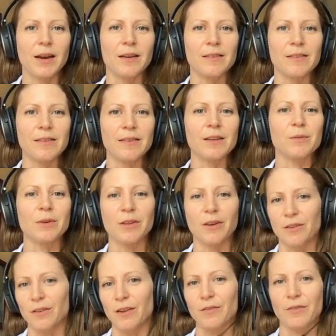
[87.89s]
and see with
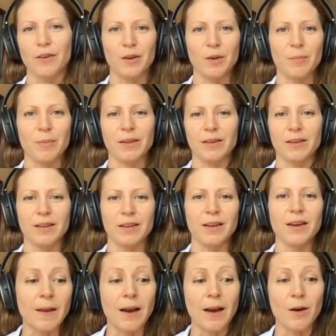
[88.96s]
heart rate
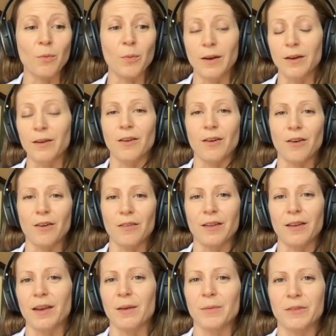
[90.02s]
variability, how well are
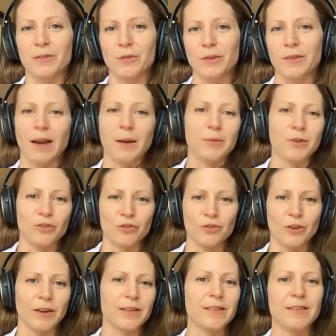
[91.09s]
they able to adapt to
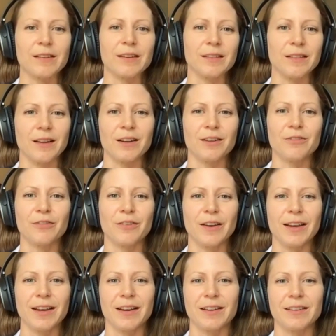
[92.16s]
stress in life?
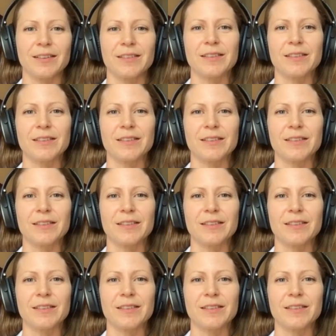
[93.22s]
And